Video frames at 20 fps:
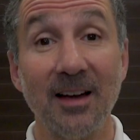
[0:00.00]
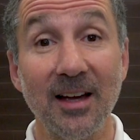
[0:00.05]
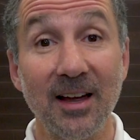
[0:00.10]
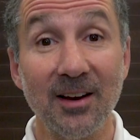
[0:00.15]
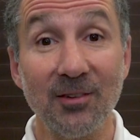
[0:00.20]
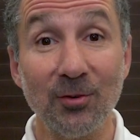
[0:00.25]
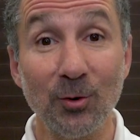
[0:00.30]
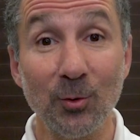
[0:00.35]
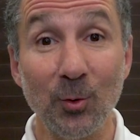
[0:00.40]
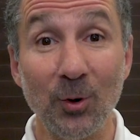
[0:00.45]
Hey
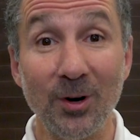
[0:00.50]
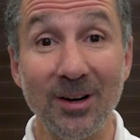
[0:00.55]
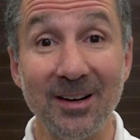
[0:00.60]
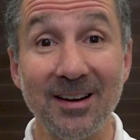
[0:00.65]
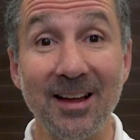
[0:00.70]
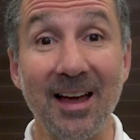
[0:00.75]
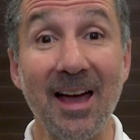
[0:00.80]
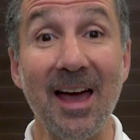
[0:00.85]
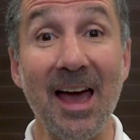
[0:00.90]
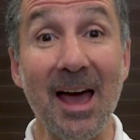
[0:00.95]

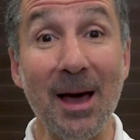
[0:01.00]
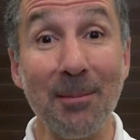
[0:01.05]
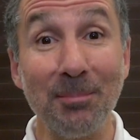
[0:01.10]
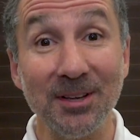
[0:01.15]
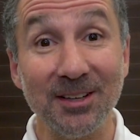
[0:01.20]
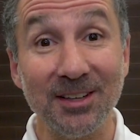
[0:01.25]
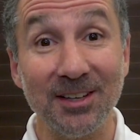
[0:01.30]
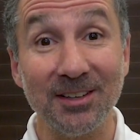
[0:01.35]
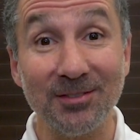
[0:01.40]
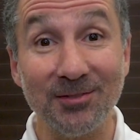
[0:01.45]
everyone,
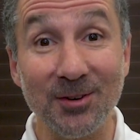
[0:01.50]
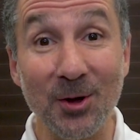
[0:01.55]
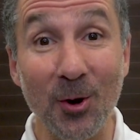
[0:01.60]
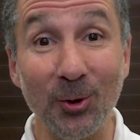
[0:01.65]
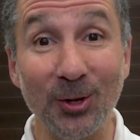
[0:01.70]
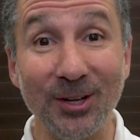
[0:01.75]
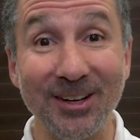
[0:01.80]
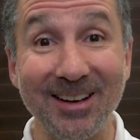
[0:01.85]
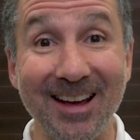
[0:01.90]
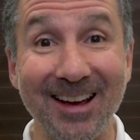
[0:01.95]
happy Give
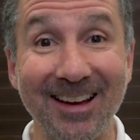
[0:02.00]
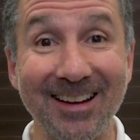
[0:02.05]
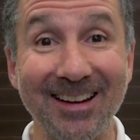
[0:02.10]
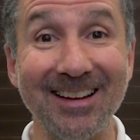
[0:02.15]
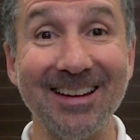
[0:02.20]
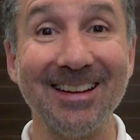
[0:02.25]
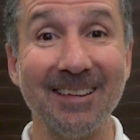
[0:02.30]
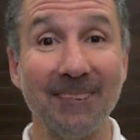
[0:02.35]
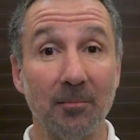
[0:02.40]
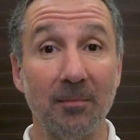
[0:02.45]
Nola Day.
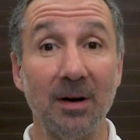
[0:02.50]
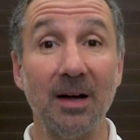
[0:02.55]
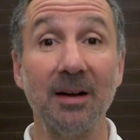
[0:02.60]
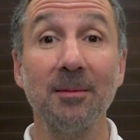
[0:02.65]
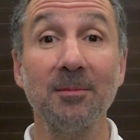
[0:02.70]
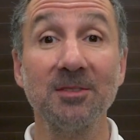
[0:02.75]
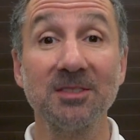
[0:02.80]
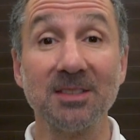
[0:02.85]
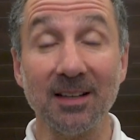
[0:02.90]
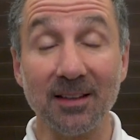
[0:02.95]
My
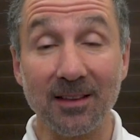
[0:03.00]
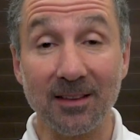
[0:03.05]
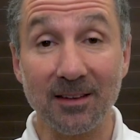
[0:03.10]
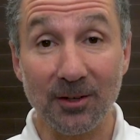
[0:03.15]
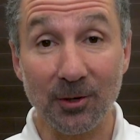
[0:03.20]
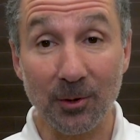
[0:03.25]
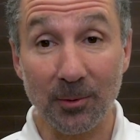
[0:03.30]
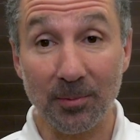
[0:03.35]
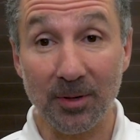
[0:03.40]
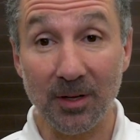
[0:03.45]
name is Anthony
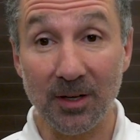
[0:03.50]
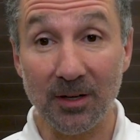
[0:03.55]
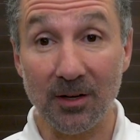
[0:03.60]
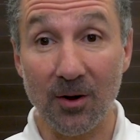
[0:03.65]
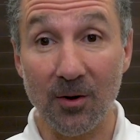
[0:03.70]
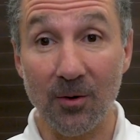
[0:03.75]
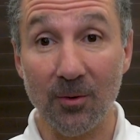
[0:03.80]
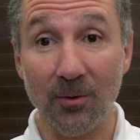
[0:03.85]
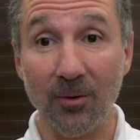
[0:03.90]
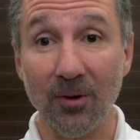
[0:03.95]

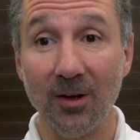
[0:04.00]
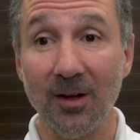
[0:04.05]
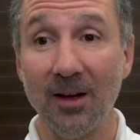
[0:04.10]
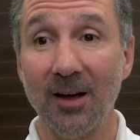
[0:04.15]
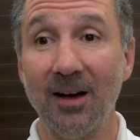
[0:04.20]
Irpino.